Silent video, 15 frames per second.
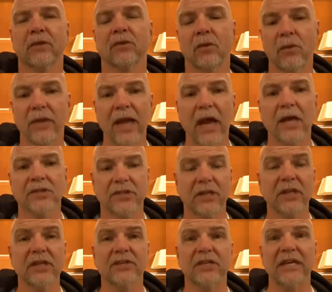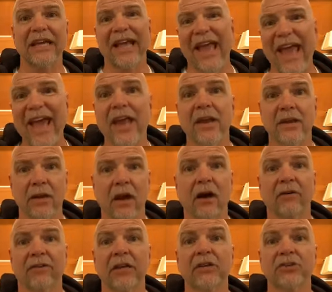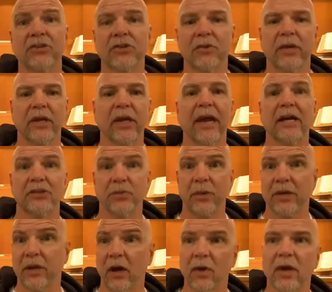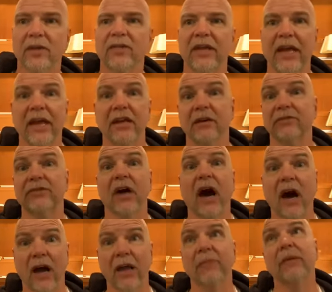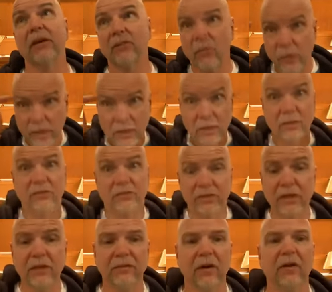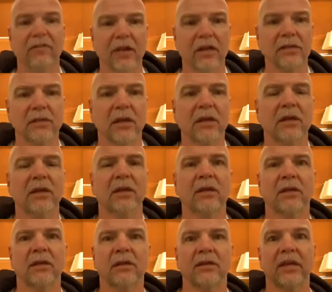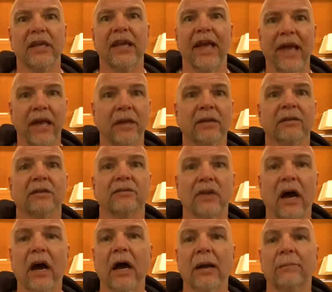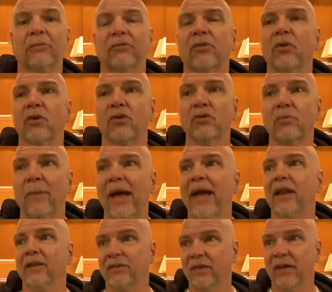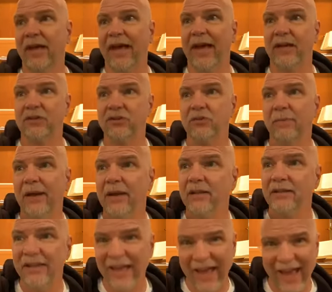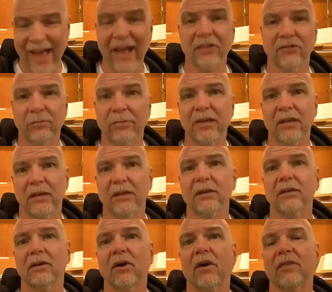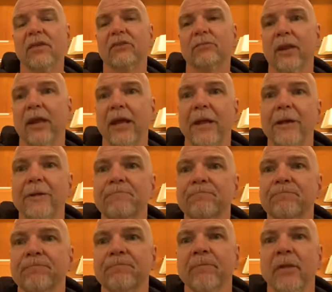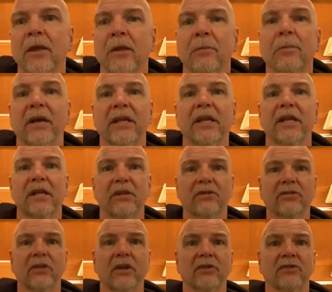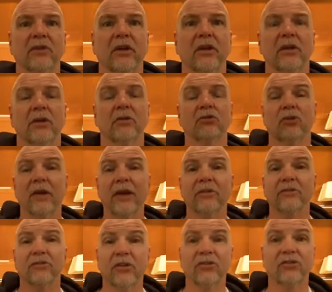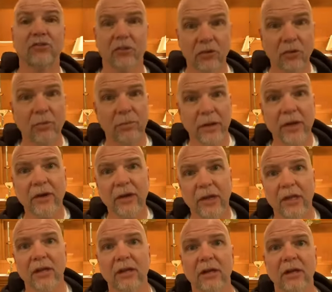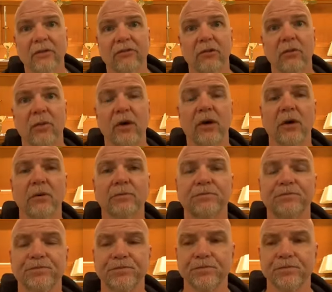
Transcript: So, yes, it is the end of history as we know it, the end of time as we conceive of it, the end times for humanity as humanity has been on this planet. But it is this transitional period, if you will.